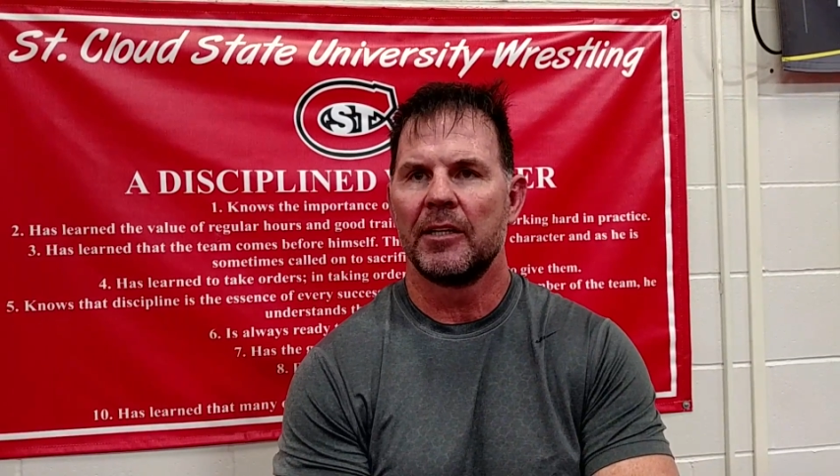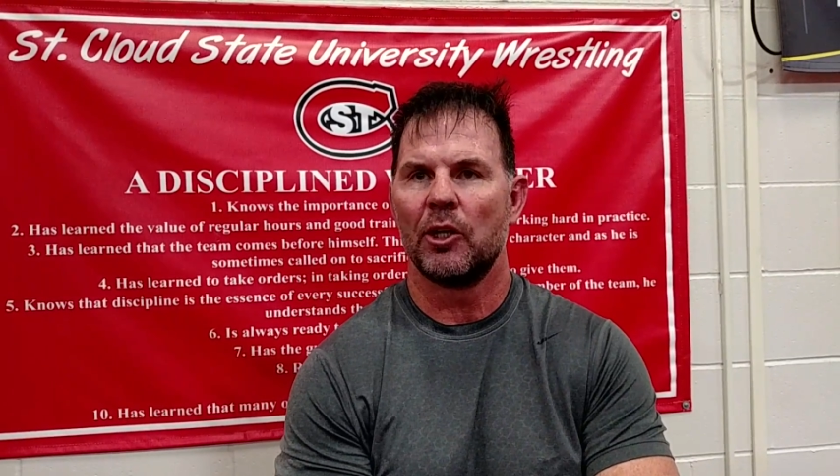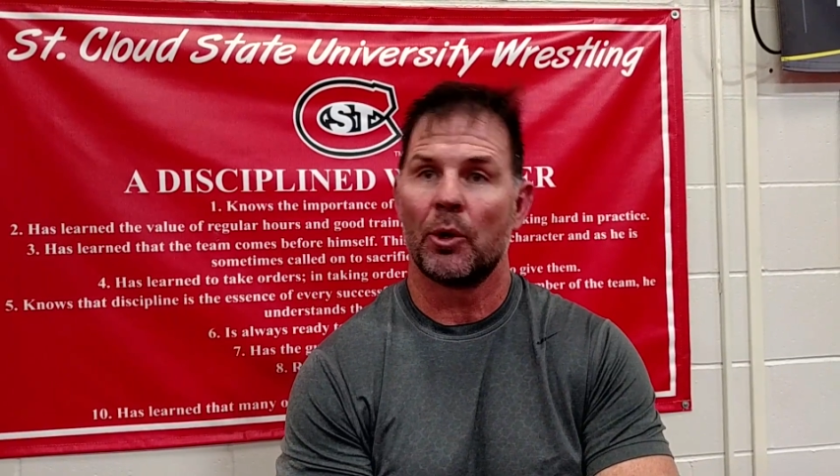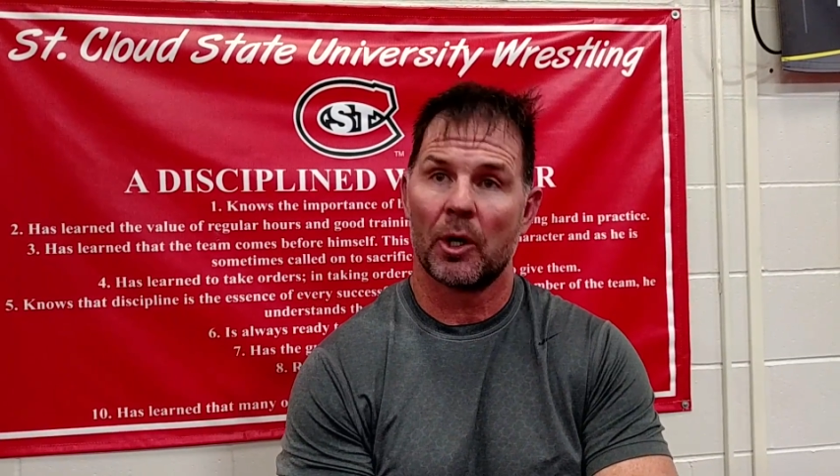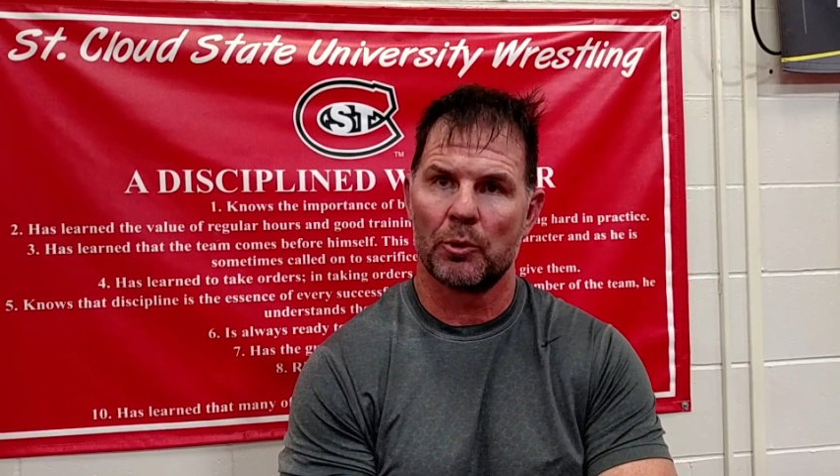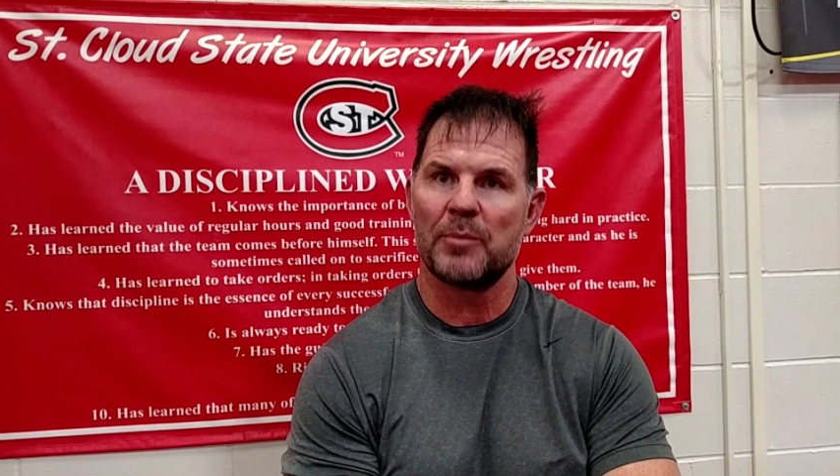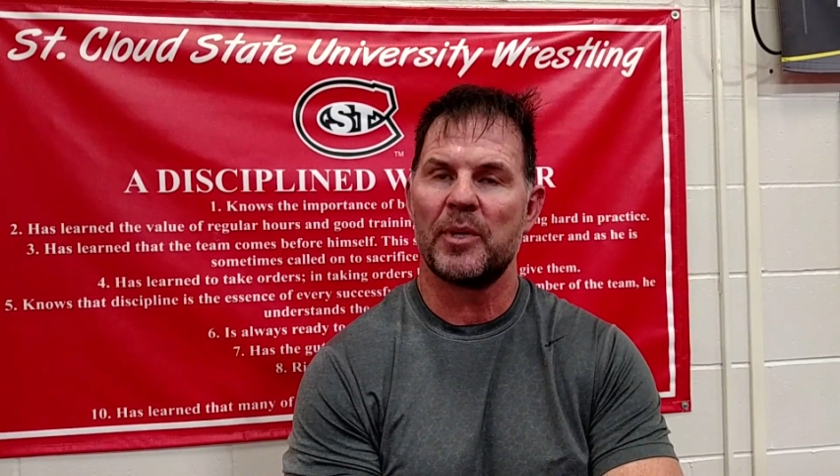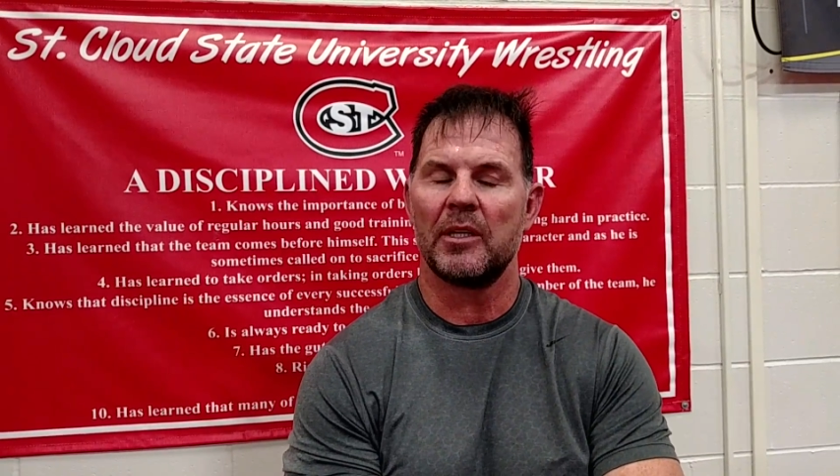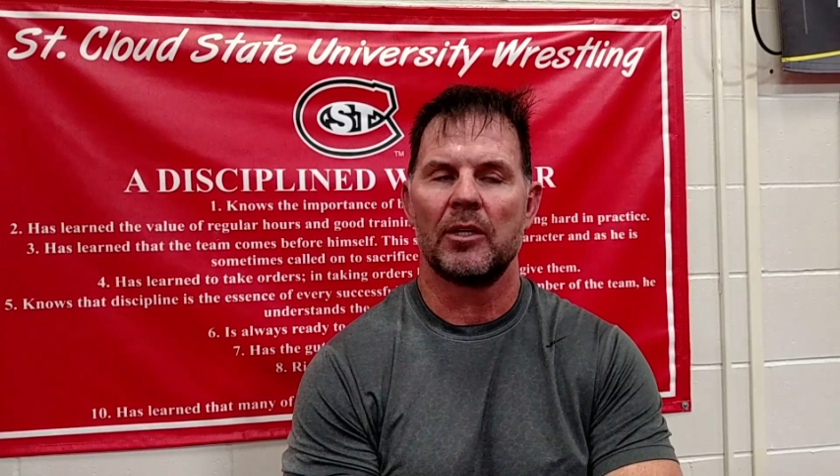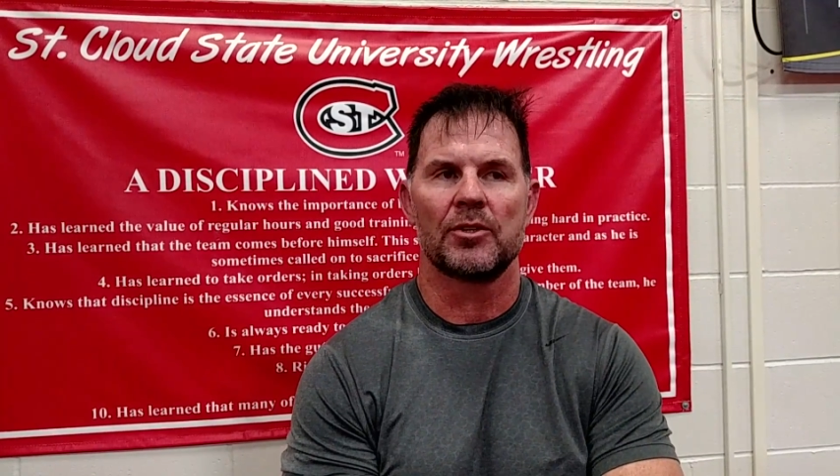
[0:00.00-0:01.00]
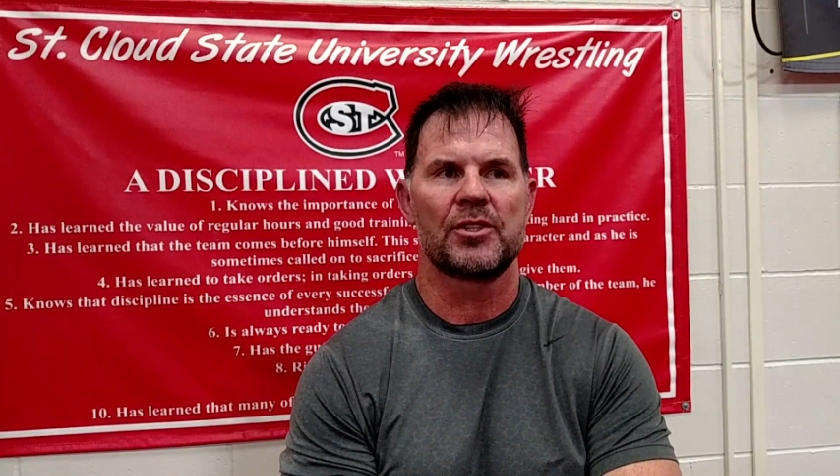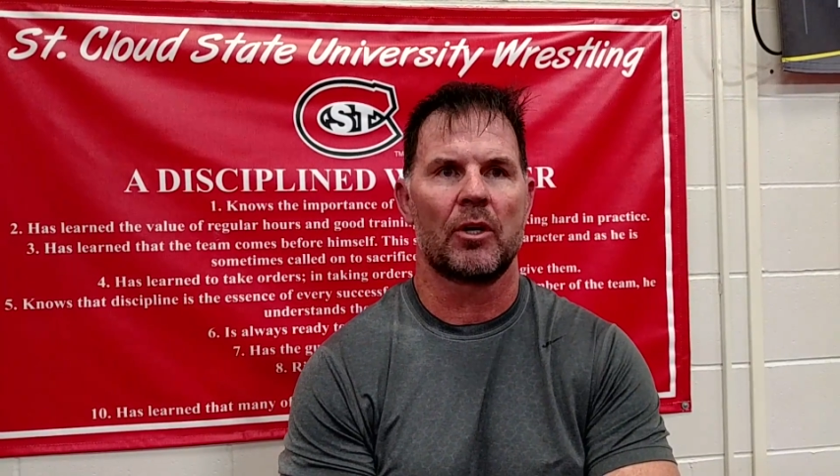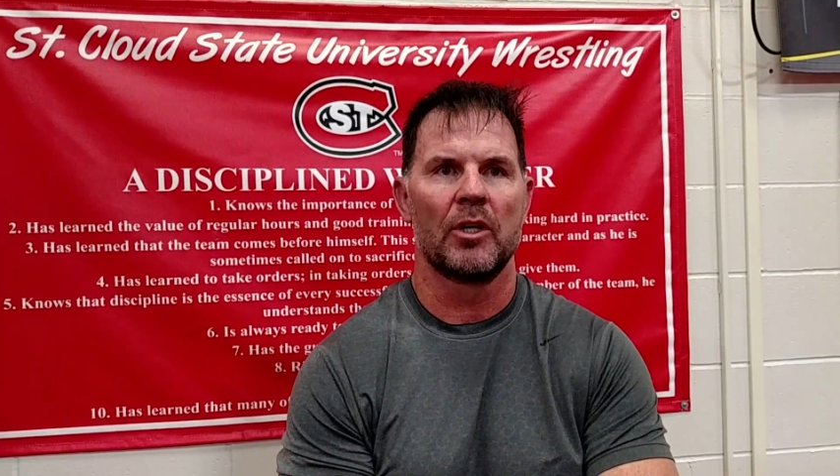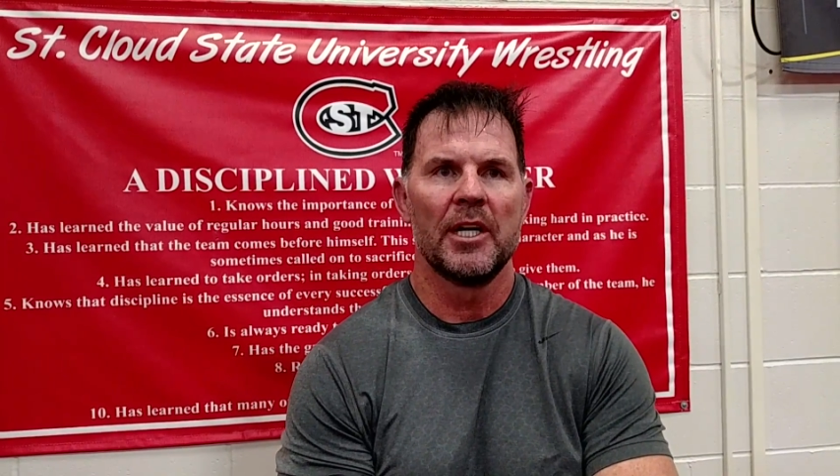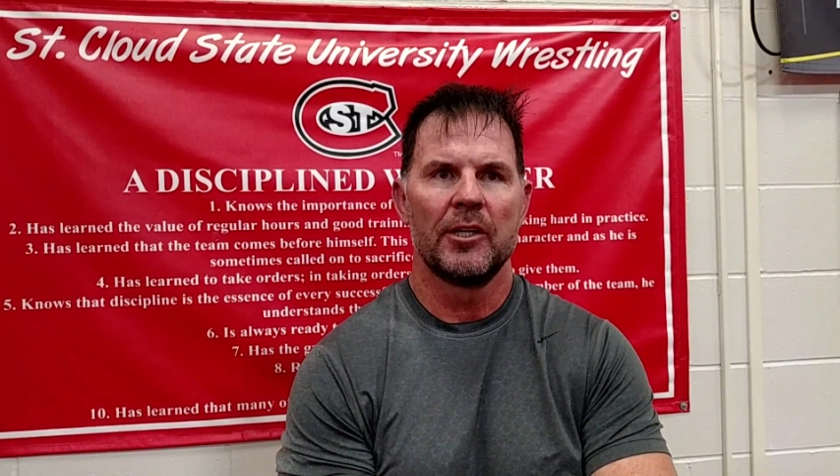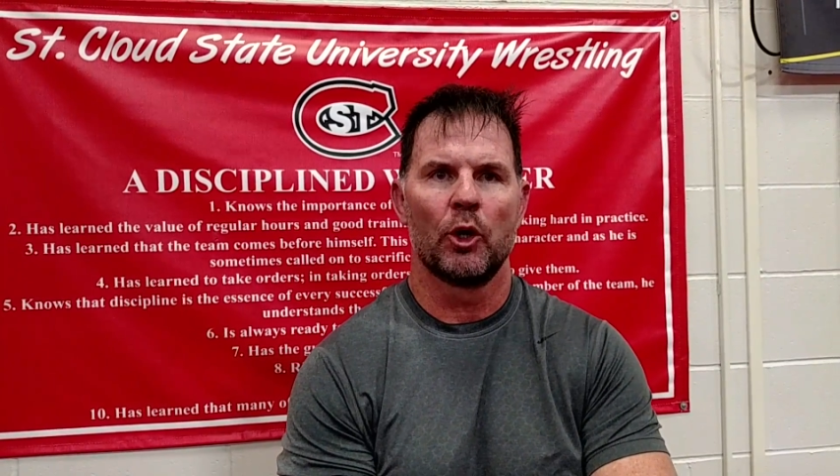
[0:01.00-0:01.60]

you know, a repeat year. So,